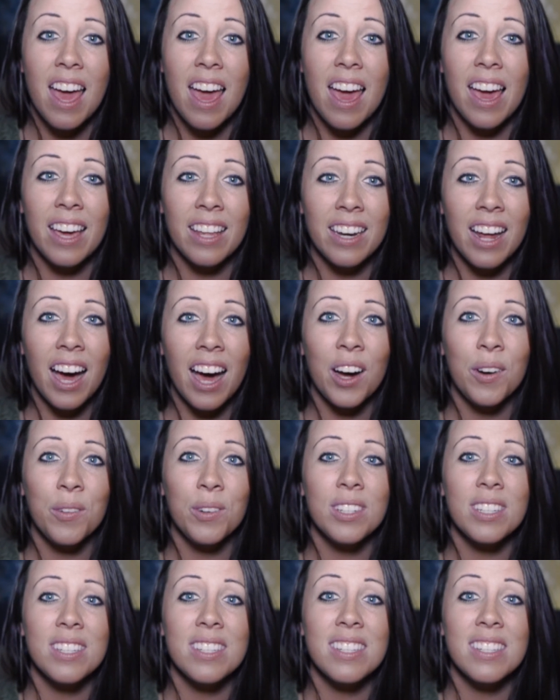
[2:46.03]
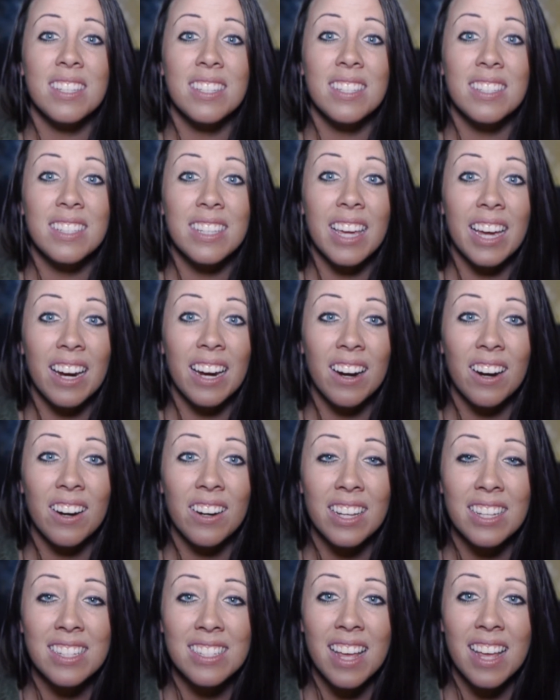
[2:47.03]
And I was scared
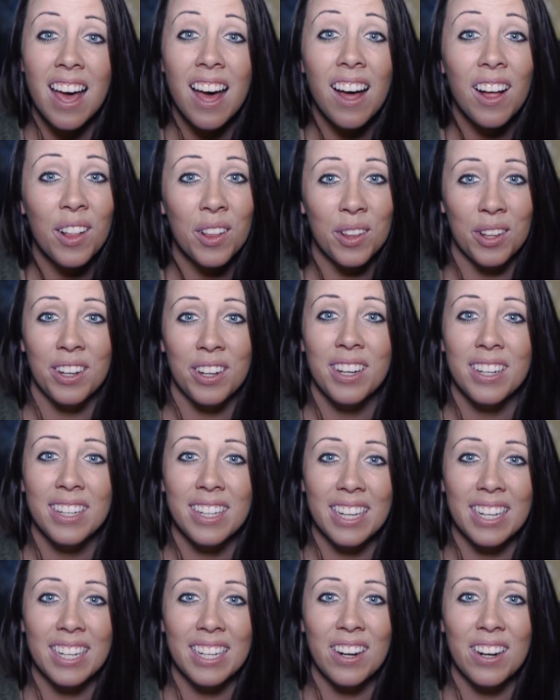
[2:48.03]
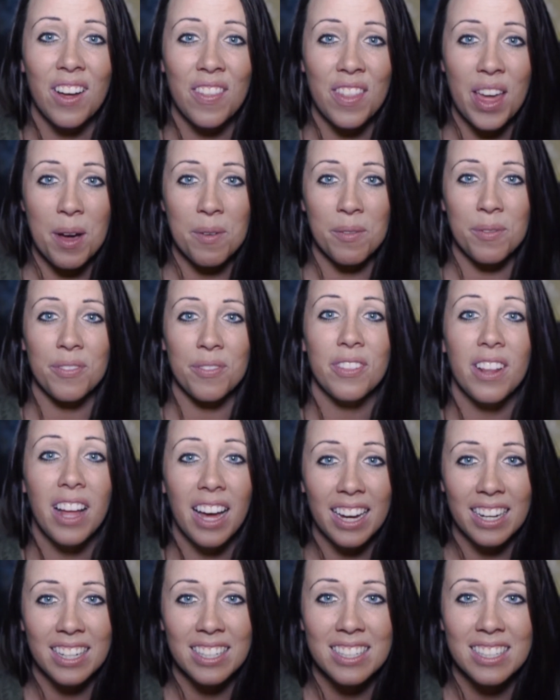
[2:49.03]
as hell getting on that
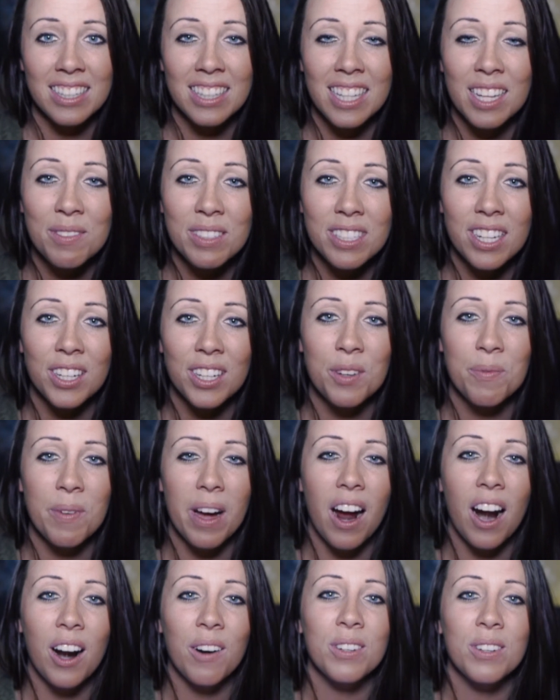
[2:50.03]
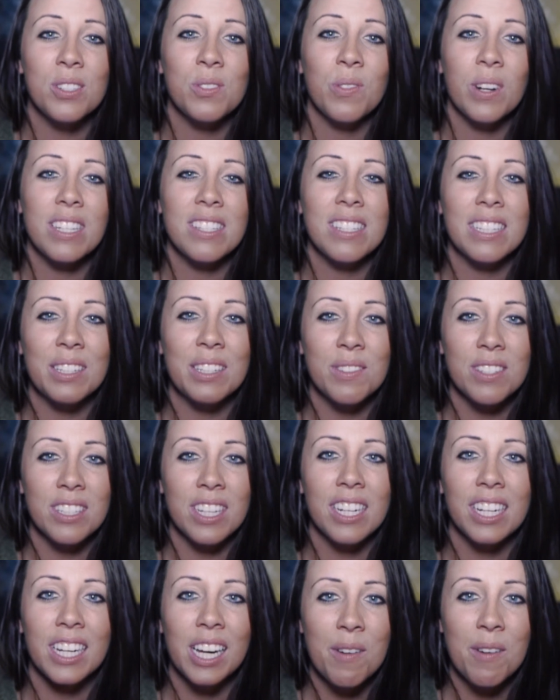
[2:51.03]
flight. Let me tell you, my heart was racing. It was
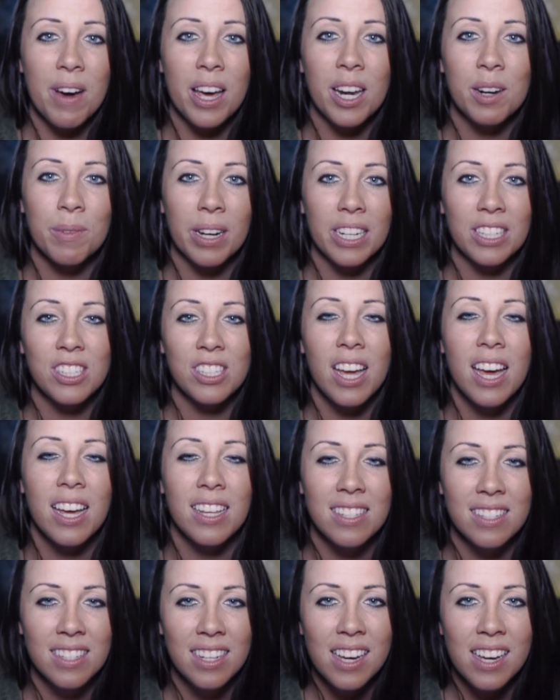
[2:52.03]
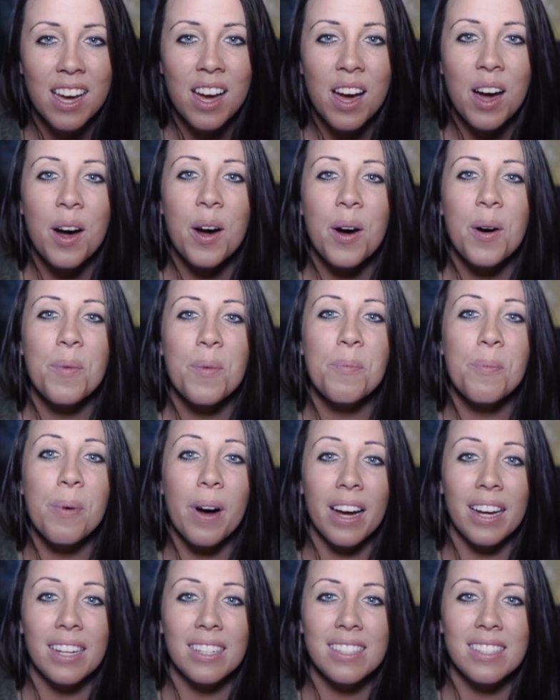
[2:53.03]
gonna come out of my chest.
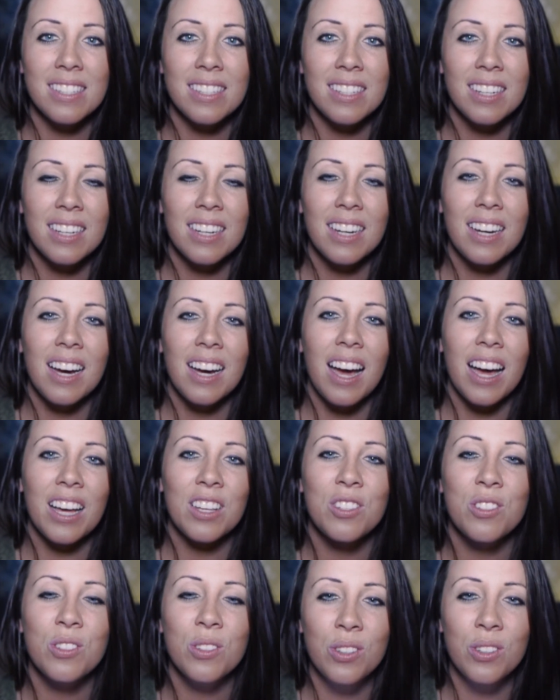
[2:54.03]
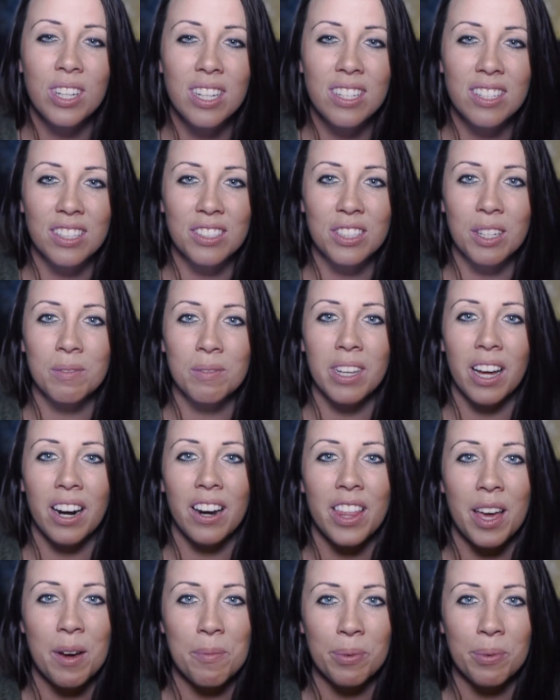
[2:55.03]
But as soon as I jumped out
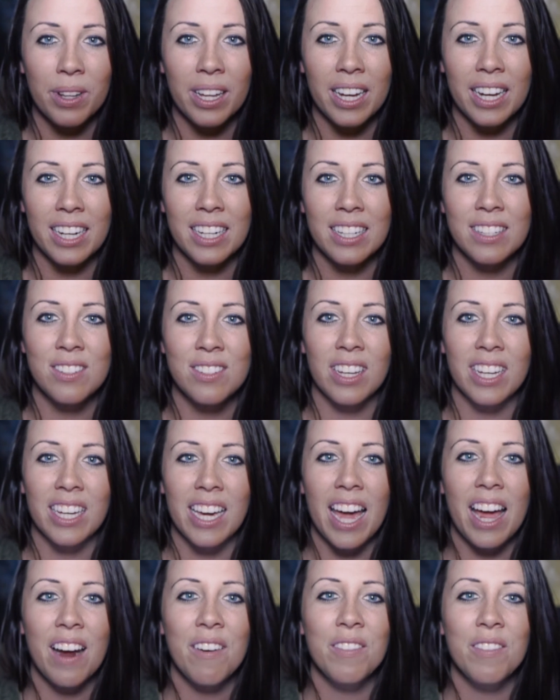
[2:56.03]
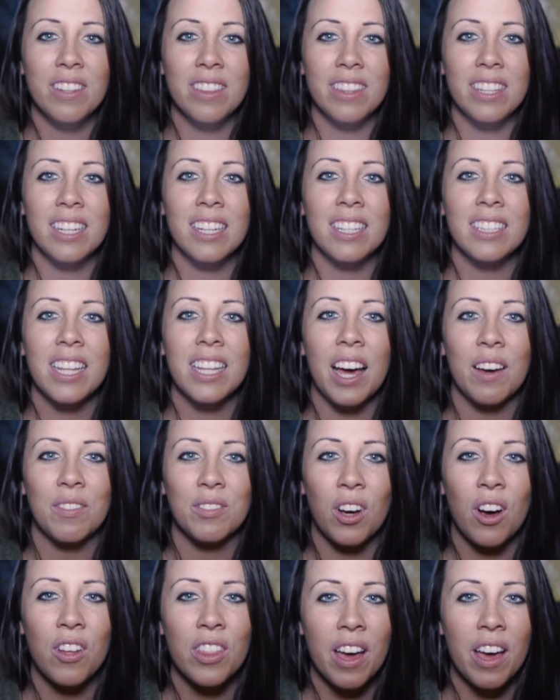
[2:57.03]
of that plane, it was like everything
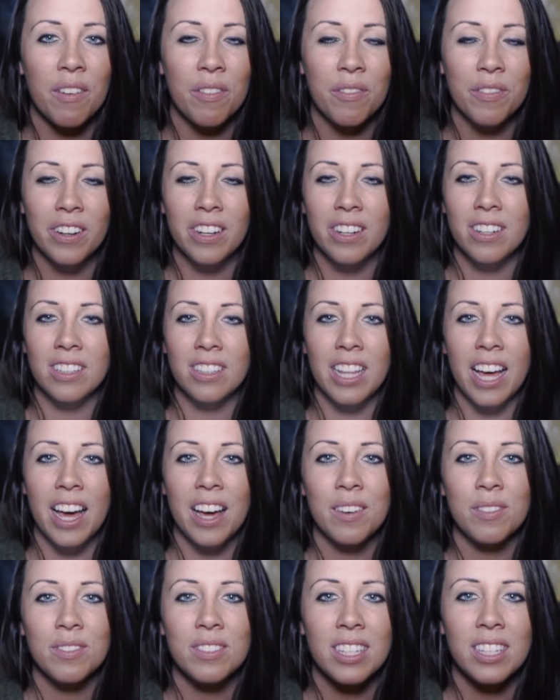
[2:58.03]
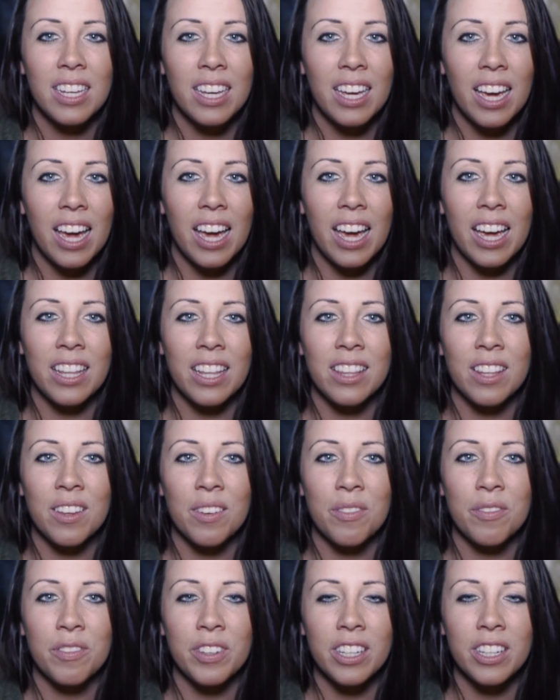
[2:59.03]
left, all that fear left, and the
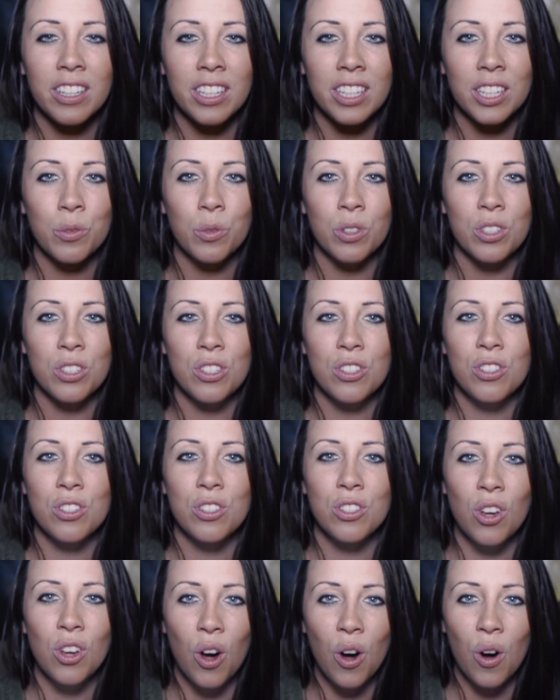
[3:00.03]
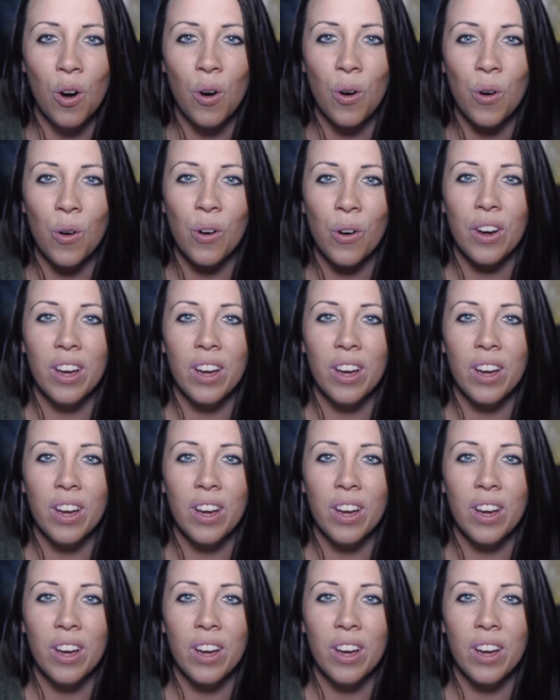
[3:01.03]
feeling was so